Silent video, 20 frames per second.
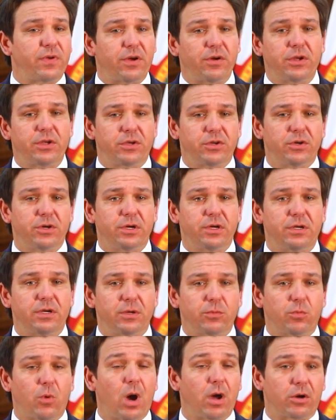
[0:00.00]
very
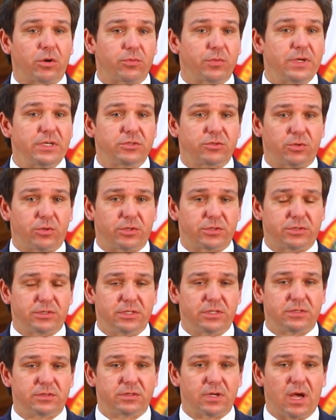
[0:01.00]
good water
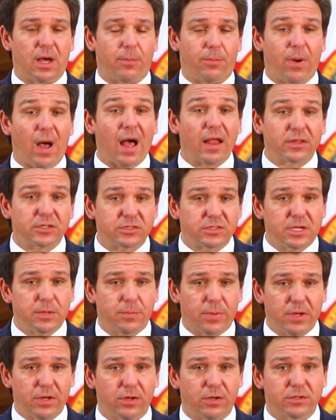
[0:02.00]
resources uh, policy
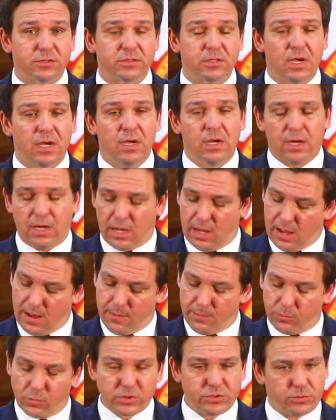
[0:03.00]
bills,
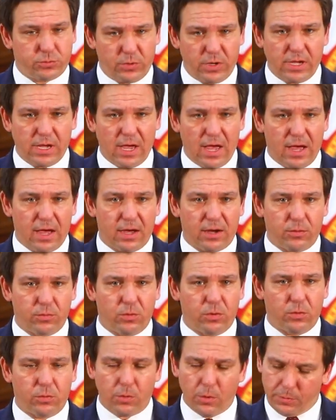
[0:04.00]
um, which we uh, will,